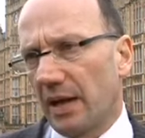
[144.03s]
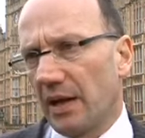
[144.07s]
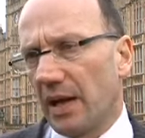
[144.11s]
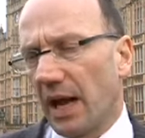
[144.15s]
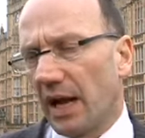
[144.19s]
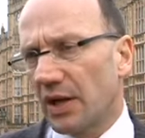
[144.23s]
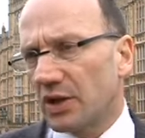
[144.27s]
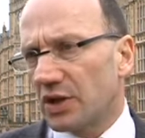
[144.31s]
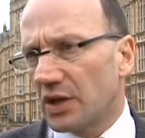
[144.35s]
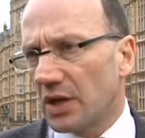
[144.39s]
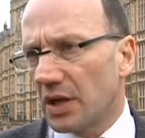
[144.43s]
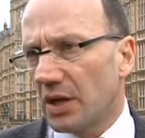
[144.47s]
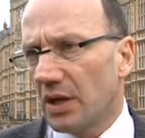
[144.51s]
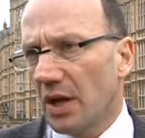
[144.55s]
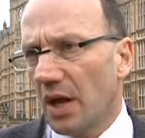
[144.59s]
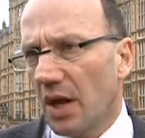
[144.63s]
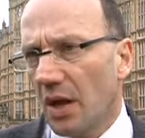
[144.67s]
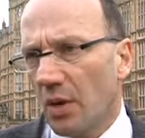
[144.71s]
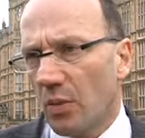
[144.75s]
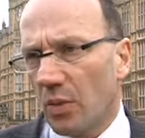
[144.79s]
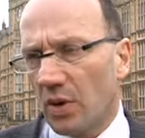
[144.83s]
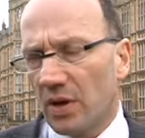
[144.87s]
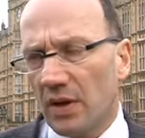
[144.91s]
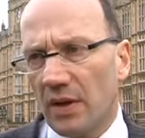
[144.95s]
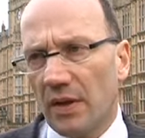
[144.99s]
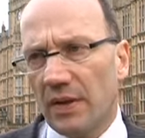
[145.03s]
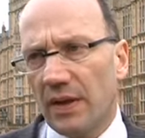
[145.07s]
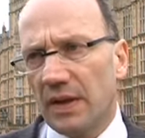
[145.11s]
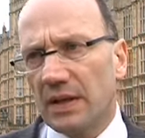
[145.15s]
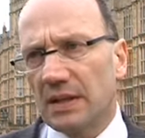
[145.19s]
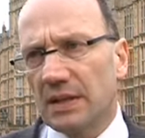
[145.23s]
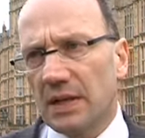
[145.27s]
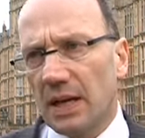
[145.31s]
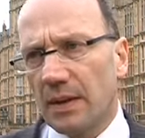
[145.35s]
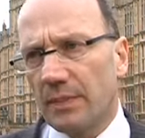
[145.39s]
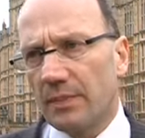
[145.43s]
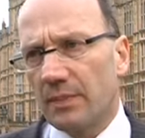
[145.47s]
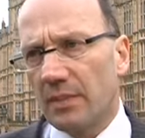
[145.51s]
And actually, one of the
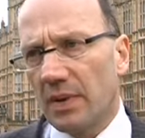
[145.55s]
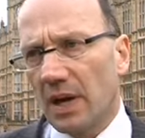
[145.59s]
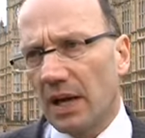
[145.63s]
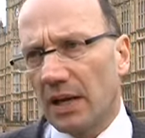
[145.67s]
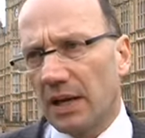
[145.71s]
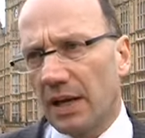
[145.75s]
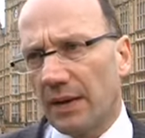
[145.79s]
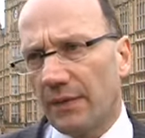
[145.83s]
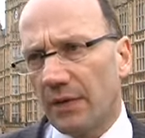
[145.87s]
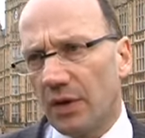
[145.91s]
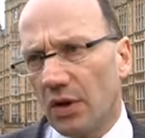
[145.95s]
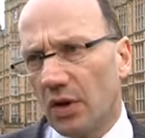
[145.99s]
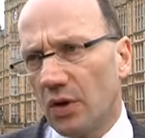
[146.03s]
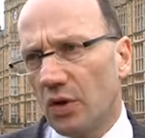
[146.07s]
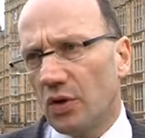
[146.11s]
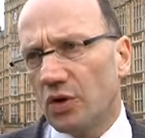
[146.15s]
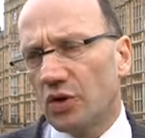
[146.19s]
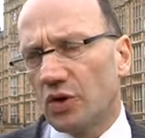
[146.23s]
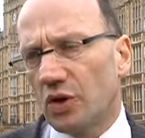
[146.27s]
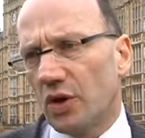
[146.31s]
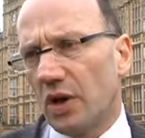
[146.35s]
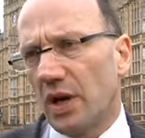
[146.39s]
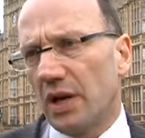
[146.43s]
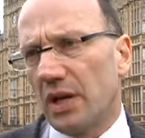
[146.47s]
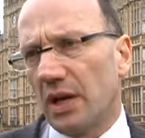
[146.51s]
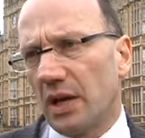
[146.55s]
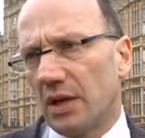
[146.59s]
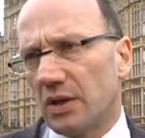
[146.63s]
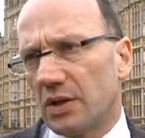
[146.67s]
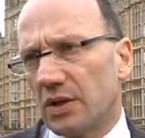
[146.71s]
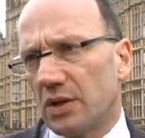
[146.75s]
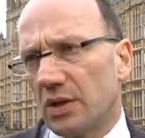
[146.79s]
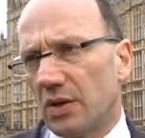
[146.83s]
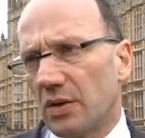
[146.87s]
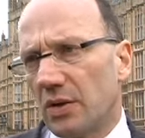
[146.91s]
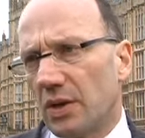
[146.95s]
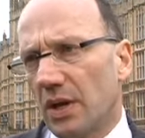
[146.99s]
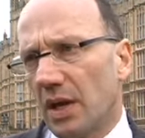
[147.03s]
things I give huge credit
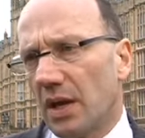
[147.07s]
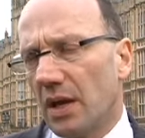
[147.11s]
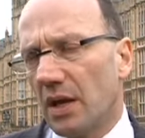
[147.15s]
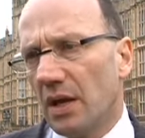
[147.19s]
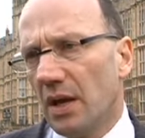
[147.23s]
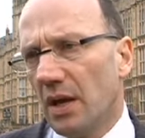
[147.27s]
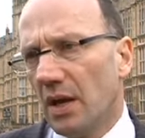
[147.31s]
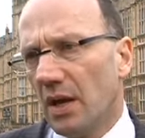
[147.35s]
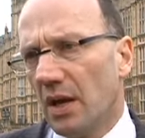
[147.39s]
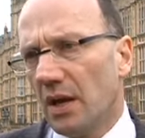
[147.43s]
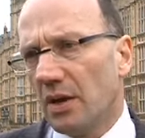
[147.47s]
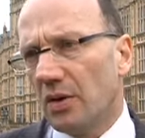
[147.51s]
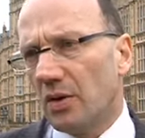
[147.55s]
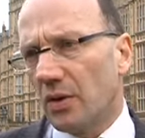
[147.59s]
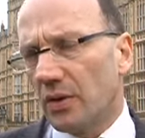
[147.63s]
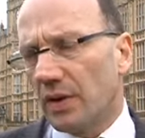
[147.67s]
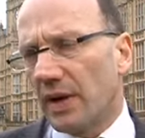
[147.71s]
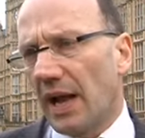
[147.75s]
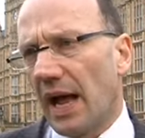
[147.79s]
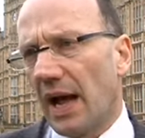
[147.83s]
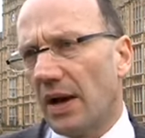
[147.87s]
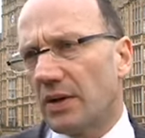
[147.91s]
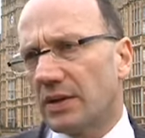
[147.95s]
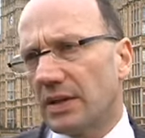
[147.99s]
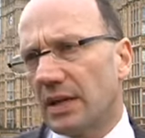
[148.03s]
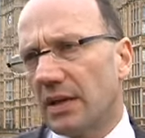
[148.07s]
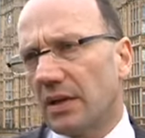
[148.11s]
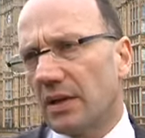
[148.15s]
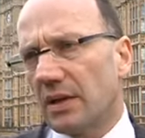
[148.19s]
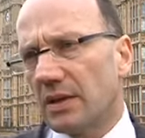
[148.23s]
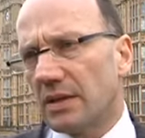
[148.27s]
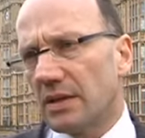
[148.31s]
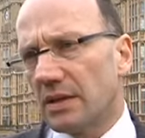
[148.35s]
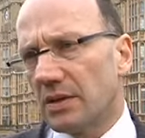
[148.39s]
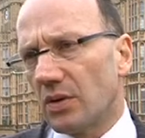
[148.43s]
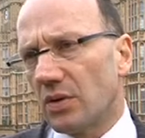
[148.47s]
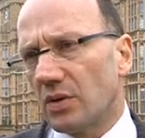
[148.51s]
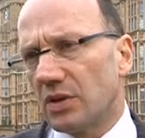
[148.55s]
to the Northern Housing
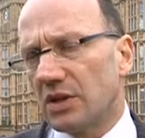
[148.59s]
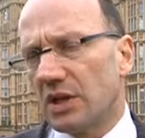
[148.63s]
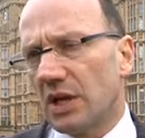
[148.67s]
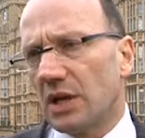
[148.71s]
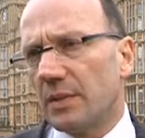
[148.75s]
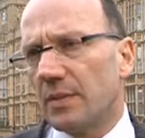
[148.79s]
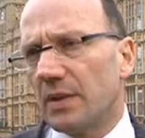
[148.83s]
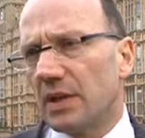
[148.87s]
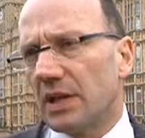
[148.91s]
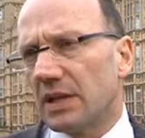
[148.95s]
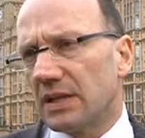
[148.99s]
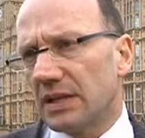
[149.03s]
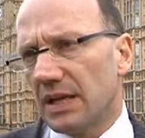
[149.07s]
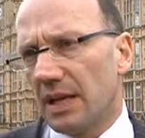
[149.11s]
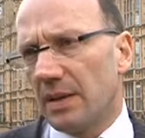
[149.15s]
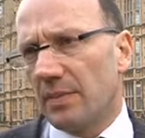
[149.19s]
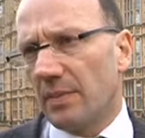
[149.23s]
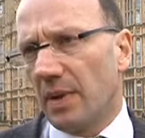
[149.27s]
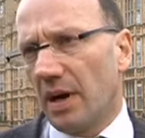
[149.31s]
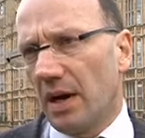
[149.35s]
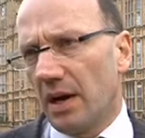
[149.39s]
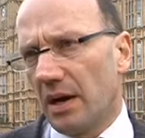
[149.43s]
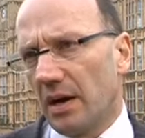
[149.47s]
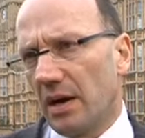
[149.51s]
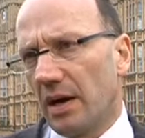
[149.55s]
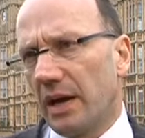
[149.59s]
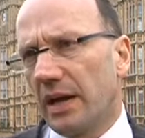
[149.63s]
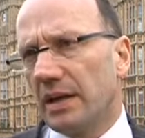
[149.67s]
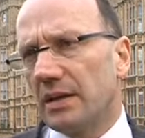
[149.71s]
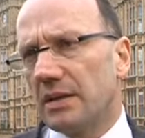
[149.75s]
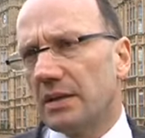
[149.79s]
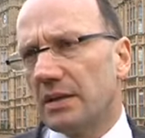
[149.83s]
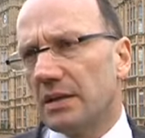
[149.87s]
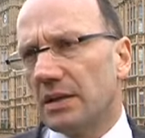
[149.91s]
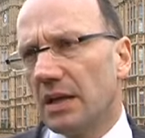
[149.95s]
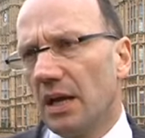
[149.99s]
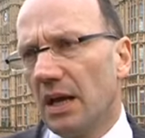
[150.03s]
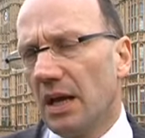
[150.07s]
Consortium and the team
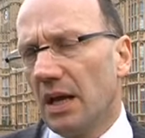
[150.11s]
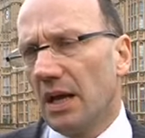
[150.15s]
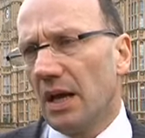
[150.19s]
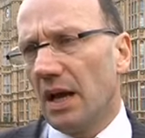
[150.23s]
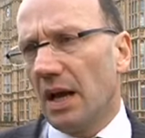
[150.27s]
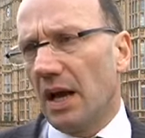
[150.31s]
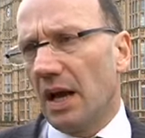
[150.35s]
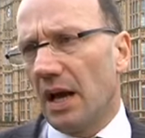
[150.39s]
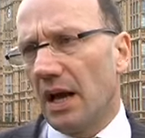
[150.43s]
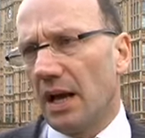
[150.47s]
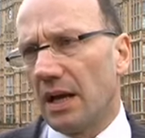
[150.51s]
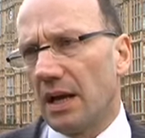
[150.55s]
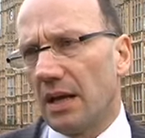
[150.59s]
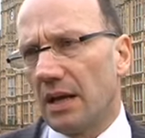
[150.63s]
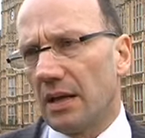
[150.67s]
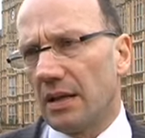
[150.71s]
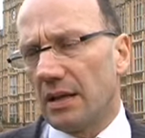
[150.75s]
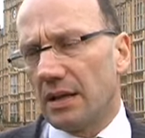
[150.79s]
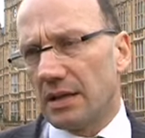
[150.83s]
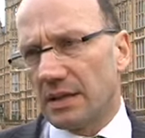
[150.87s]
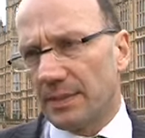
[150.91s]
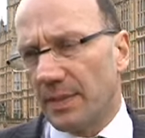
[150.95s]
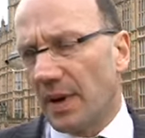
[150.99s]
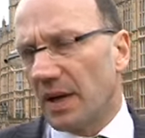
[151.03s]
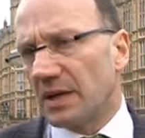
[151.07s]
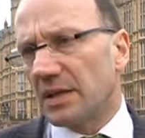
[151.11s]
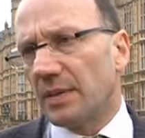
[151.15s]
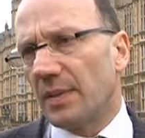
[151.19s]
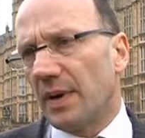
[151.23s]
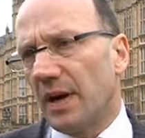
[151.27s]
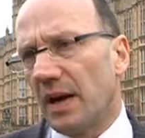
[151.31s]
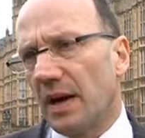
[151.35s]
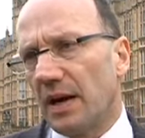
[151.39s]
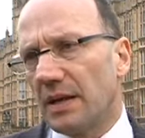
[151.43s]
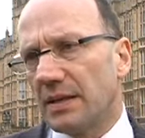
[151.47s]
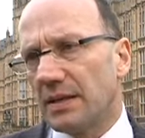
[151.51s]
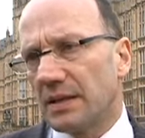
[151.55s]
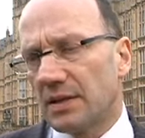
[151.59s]
behind the
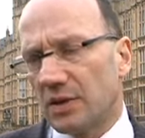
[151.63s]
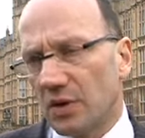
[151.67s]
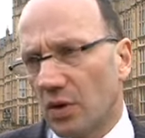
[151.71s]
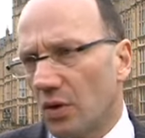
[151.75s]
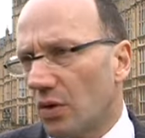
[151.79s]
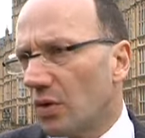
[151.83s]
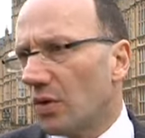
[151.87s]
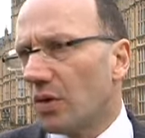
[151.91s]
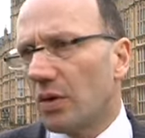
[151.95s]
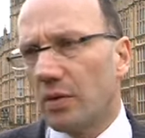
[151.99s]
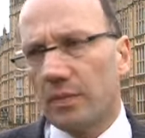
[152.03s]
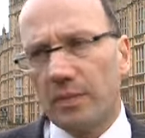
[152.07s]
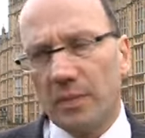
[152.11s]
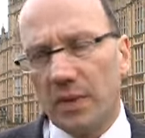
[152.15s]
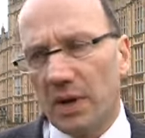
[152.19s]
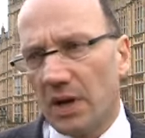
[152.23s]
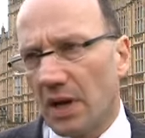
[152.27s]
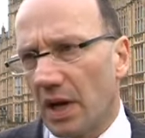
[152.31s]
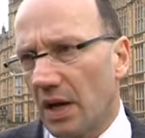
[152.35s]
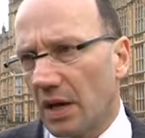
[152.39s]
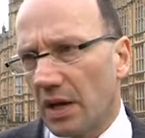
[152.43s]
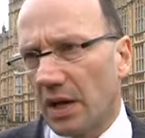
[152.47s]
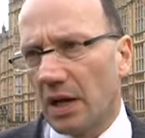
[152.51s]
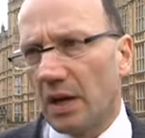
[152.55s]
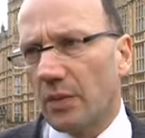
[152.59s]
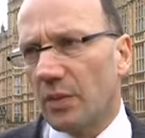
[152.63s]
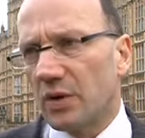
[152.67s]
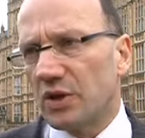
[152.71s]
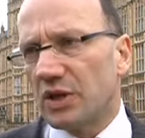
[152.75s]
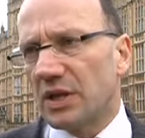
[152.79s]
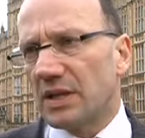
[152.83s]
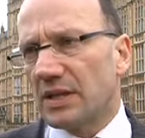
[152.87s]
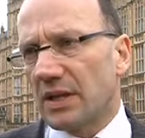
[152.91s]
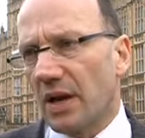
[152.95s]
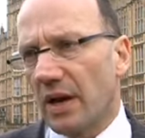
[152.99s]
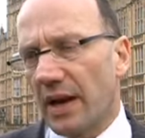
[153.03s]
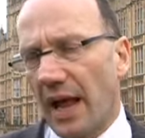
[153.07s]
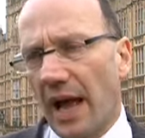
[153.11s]
Smarterbuys store, you know, kind of which
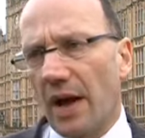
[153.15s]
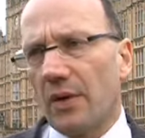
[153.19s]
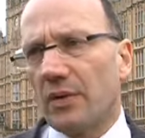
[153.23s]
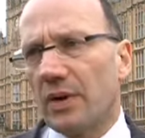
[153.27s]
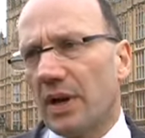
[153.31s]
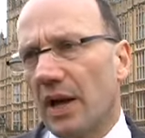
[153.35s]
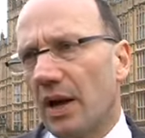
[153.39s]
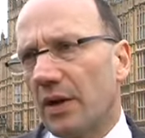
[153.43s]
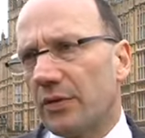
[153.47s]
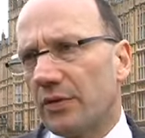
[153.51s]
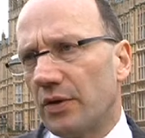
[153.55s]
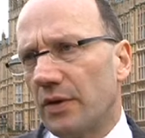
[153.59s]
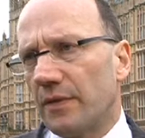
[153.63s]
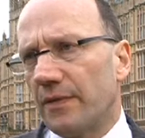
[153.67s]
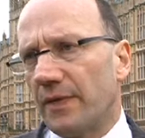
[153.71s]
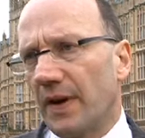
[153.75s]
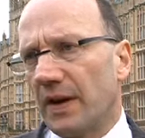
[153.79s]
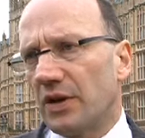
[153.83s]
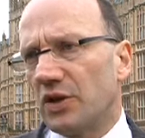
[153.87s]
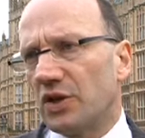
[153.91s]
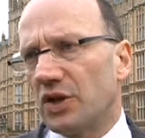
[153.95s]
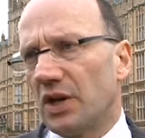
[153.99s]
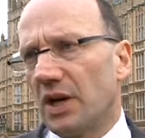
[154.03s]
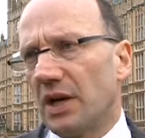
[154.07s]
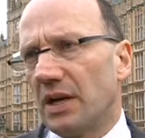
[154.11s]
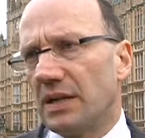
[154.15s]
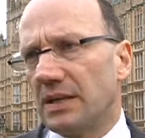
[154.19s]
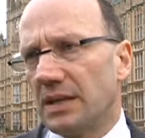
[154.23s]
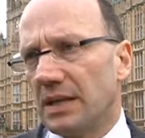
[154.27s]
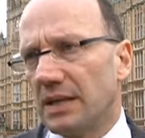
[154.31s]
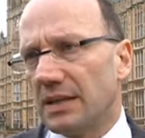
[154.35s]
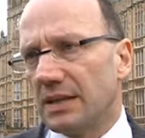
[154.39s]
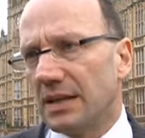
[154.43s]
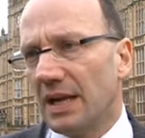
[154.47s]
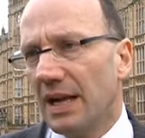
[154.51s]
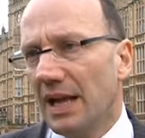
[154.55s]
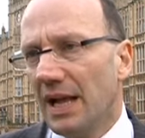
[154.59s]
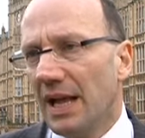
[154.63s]
is going out now through
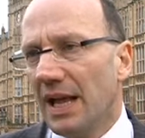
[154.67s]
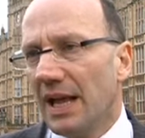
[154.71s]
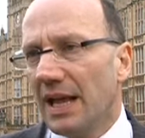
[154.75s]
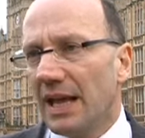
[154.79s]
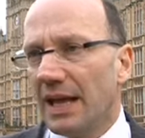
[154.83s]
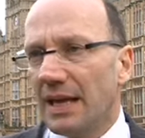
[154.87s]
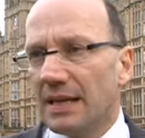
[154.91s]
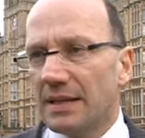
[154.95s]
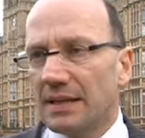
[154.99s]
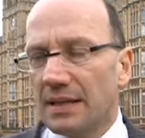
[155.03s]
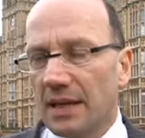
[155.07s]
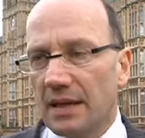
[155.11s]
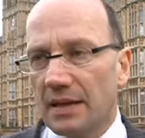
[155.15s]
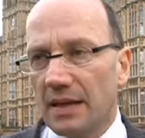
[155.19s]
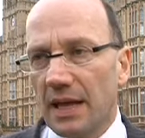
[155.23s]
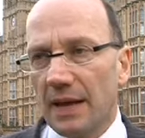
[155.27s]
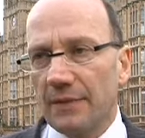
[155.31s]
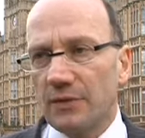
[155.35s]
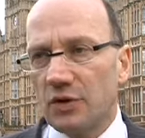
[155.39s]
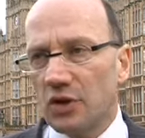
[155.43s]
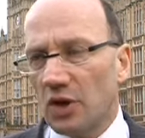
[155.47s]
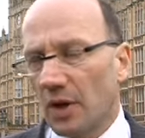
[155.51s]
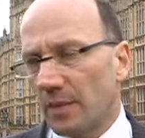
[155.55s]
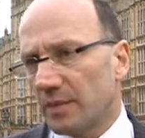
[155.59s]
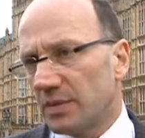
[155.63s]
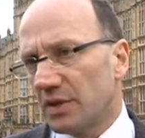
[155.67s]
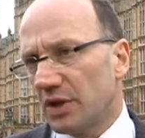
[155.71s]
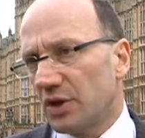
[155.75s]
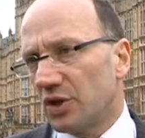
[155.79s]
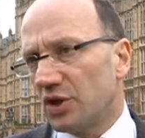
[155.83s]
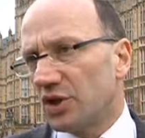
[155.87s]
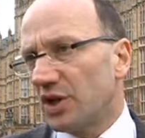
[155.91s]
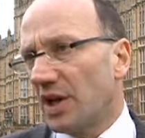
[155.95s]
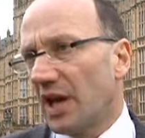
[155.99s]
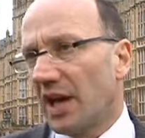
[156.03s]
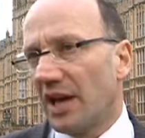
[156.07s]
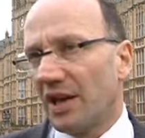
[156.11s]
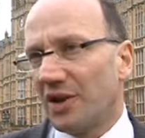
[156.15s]
franchises, is that they've chopped and
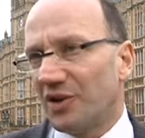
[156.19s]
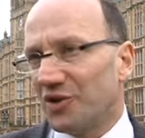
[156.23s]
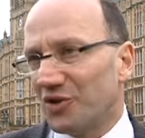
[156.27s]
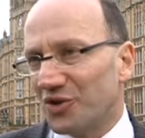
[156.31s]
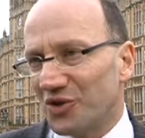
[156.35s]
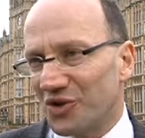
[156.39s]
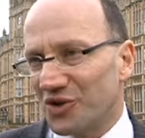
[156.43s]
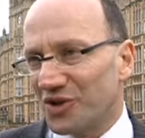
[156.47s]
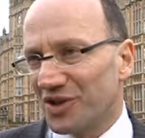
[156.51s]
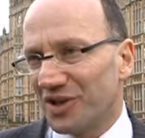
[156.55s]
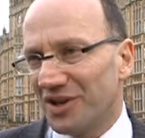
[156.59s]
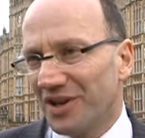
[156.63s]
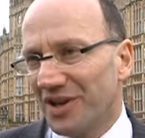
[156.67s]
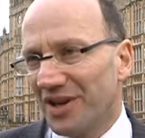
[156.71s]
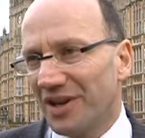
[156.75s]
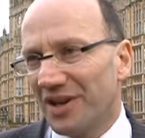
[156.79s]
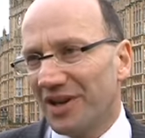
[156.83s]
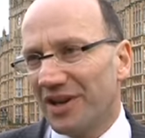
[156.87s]
changed.